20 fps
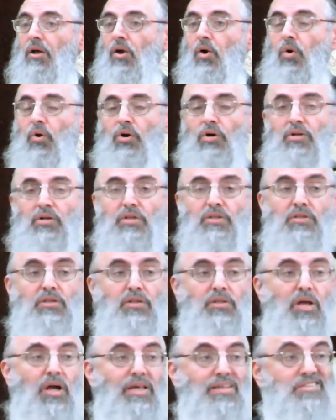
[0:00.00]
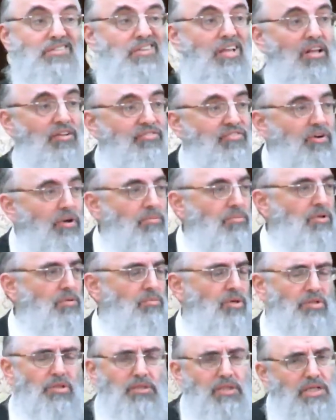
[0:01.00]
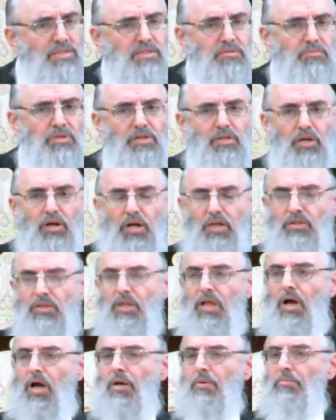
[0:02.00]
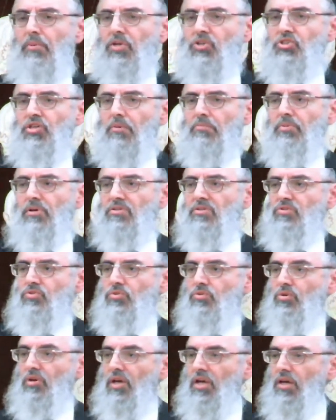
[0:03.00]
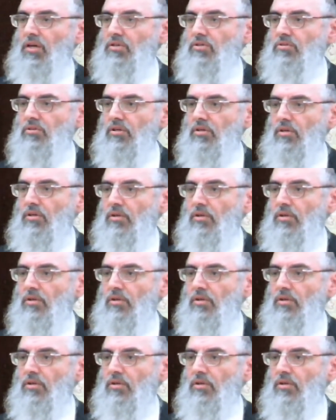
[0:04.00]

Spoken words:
Or did I steal from anybody? It doesn't make it. My Shabbat is correct.